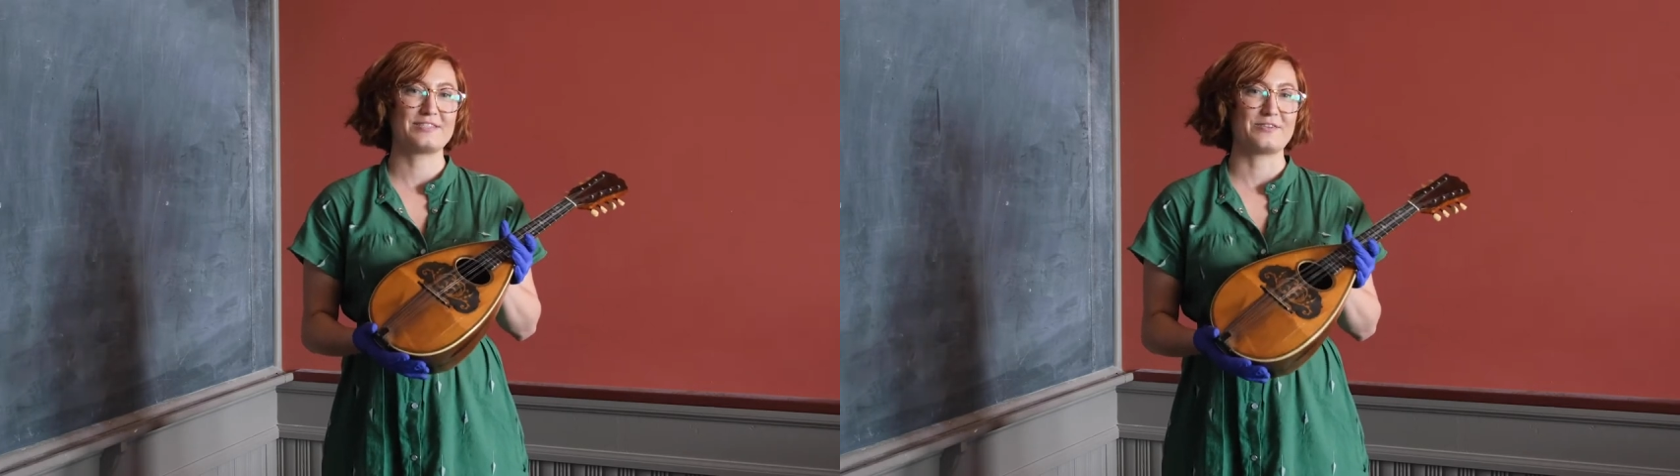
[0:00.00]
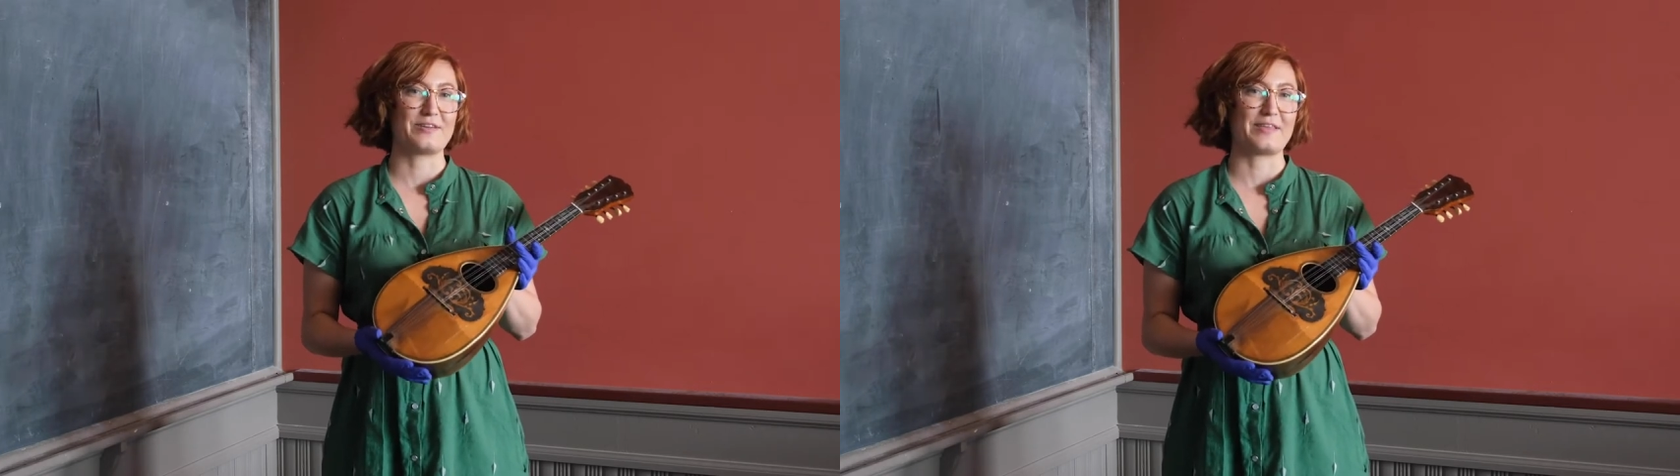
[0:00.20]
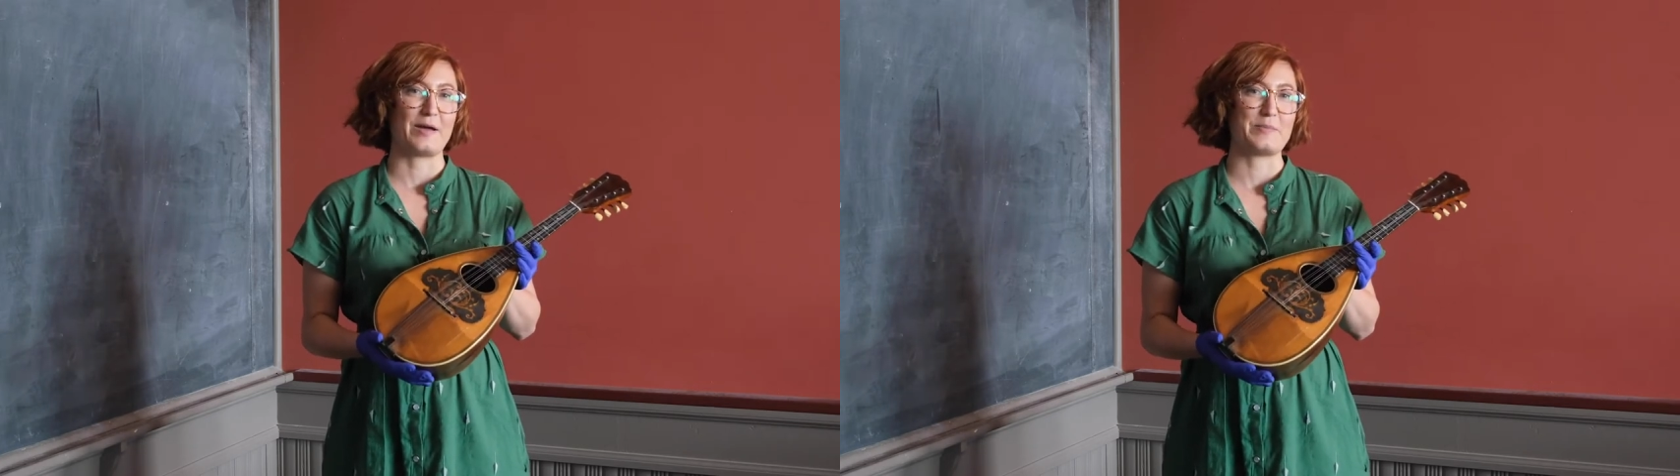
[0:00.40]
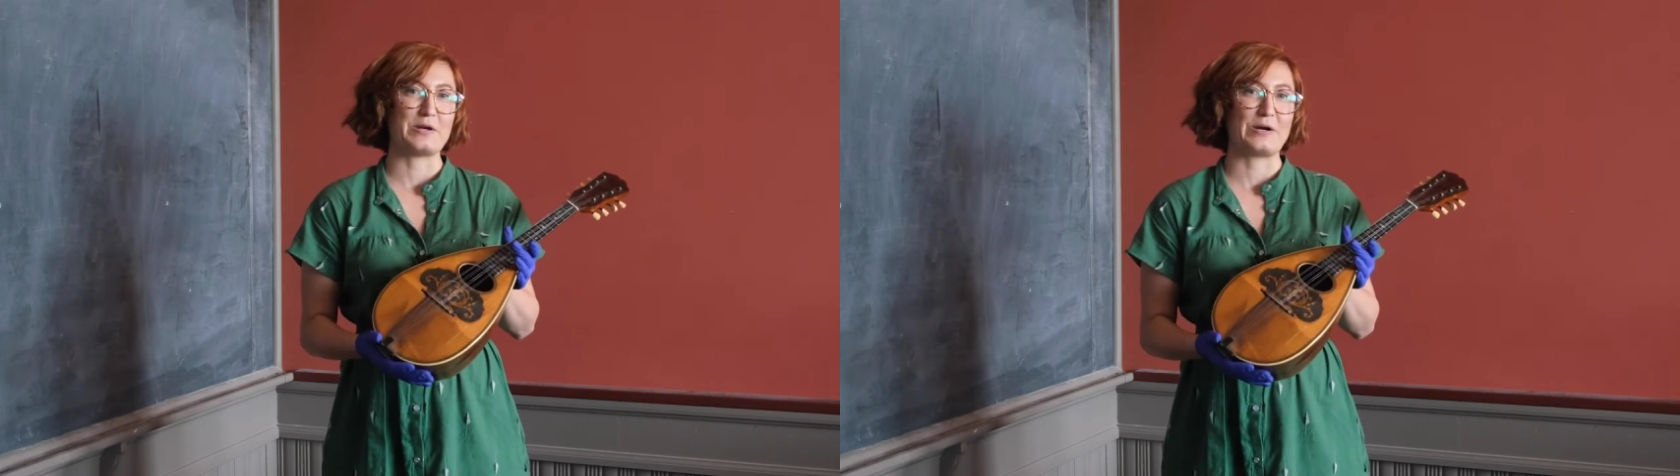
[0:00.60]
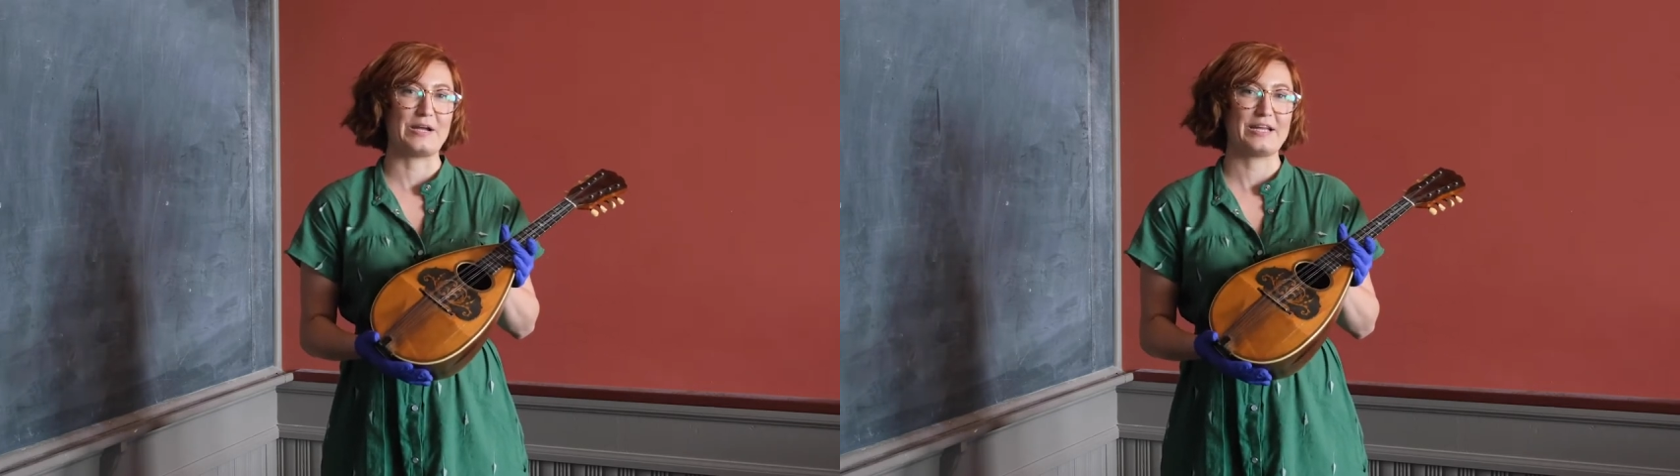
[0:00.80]
during that
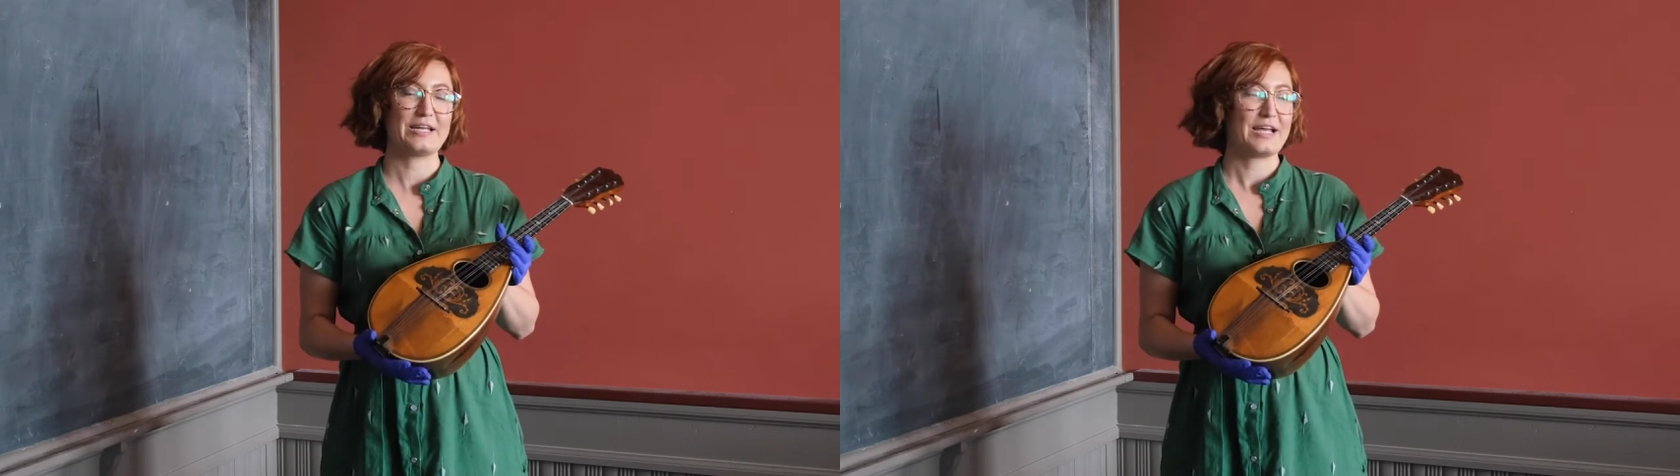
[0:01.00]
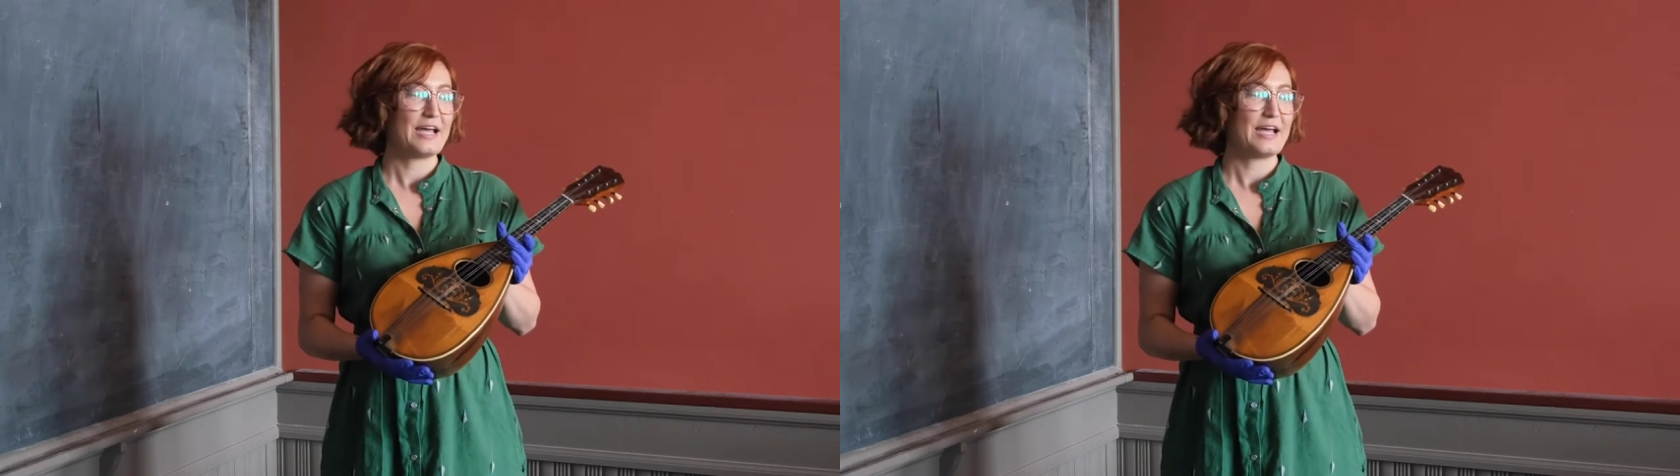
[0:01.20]
period.